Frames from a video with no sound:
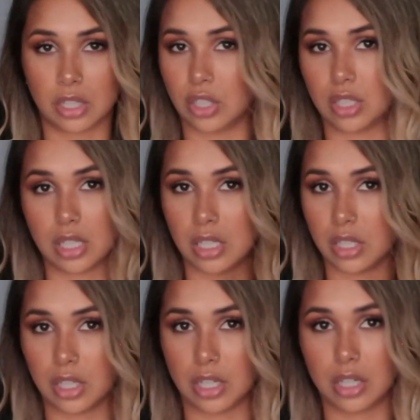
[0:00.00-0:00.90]
It's just
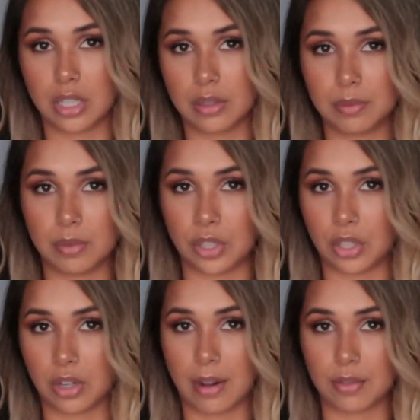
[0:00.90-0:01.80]
easier. You
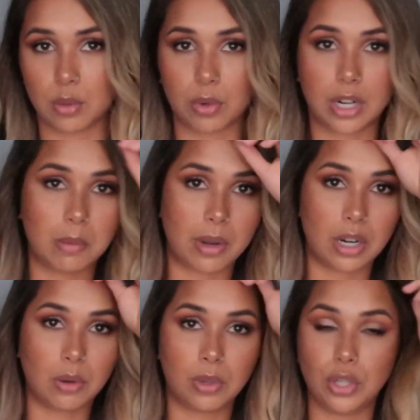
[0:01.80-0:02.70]
don't have to worry about
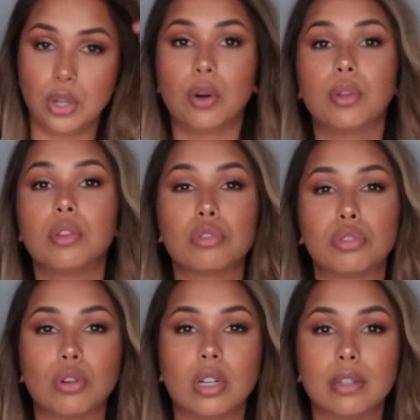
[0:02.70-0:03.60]
it when you go in the
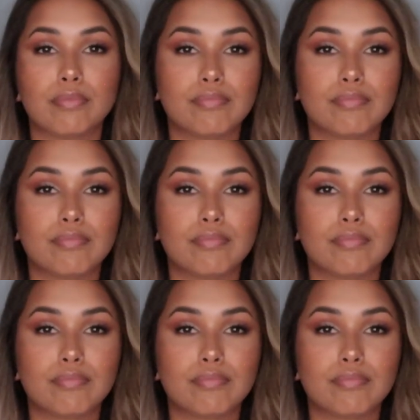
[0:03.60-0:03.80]
store.